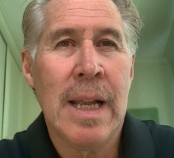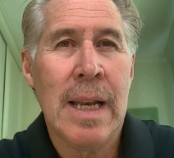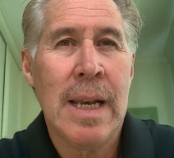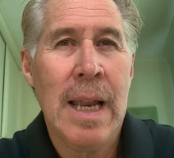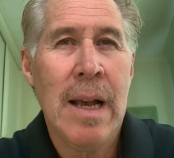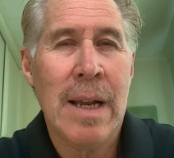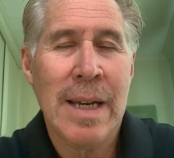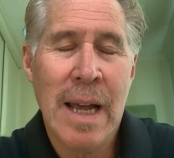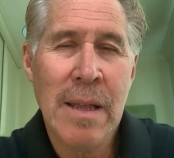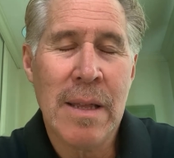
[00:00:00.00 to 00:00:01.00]
Now,
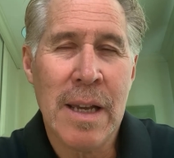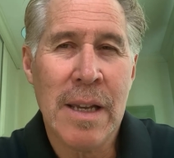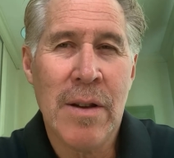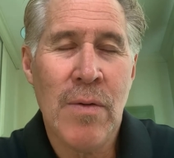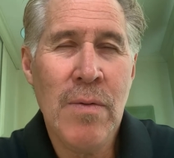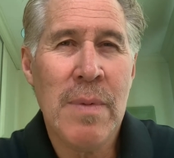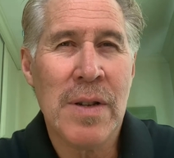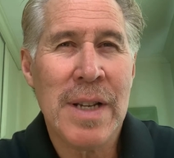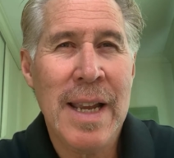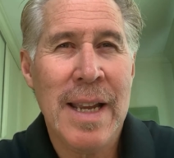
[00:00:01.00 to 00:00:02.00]
another thing you
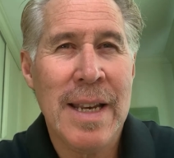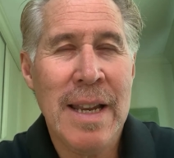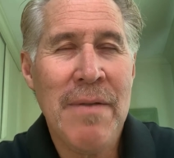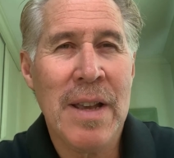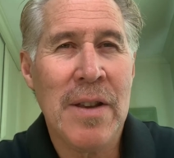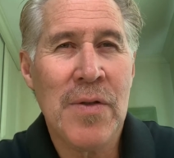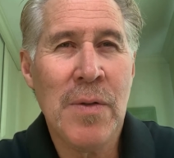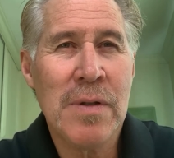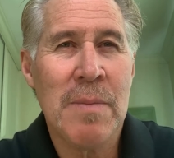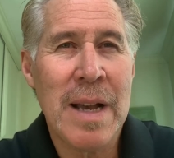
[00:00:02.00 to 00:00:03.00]
almost never hear
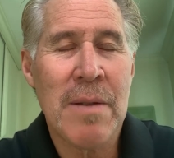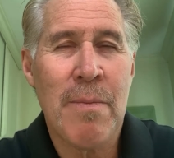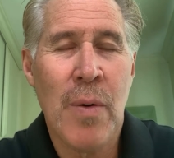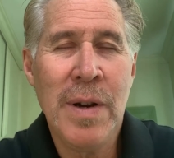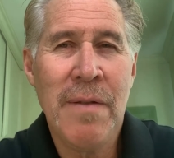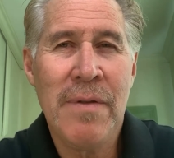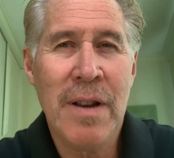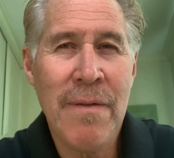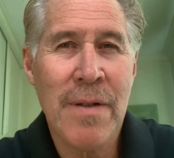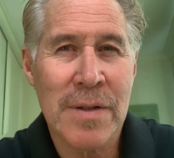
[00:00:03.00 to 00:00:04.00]
talked about, point of
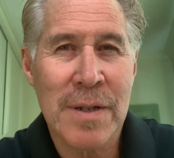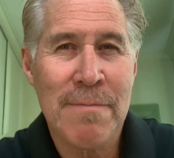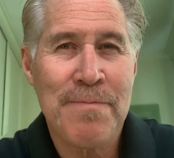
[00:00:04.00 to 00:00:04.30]
difference.